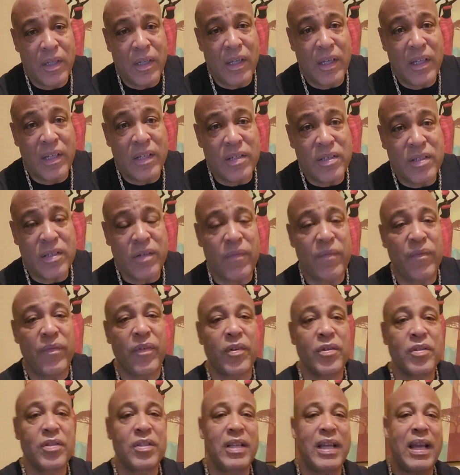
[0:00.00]
And it's your
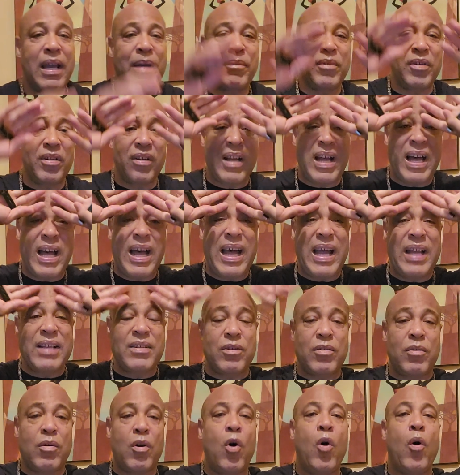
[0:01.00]
first time. Your
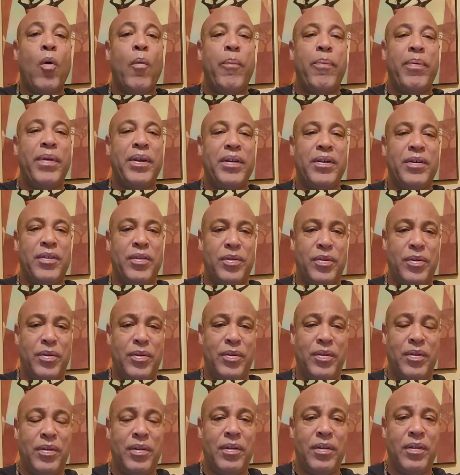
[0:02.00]
eyes are open,
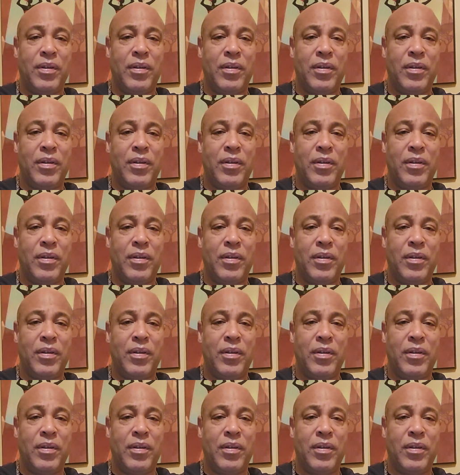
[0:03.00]
dude.